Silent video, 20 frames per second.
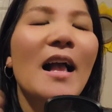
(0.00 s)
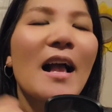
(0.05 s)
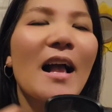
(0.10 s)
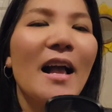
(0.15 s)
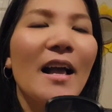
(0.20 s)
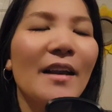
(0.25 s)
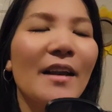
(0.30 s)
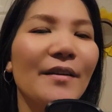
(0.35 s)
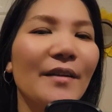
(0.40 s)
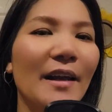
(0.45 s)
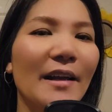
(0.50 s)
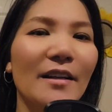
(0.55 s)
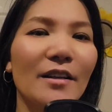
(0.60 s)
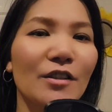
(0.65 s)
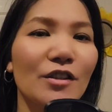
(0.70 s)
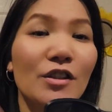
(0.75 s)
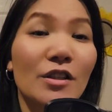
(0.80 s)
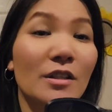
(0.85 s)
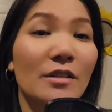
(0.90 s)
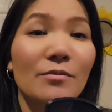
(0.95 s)
And, like,
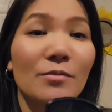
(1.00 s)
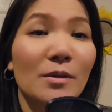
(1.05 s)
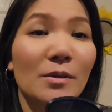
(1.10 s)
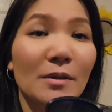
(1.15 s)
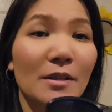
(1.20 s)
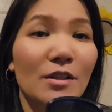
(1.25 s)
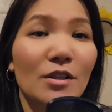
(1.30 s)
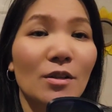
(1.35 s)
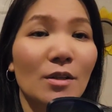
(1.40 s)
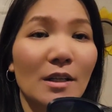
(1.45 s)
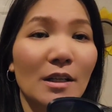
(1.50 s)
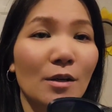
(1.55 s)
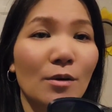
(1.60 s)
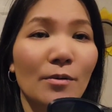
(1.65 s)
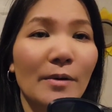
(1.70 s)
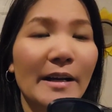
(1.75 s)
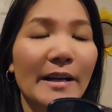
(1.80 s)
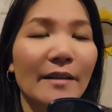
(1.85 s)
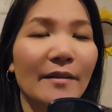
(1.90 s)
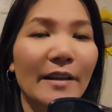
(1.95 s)
she really took it
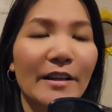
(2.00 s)
great.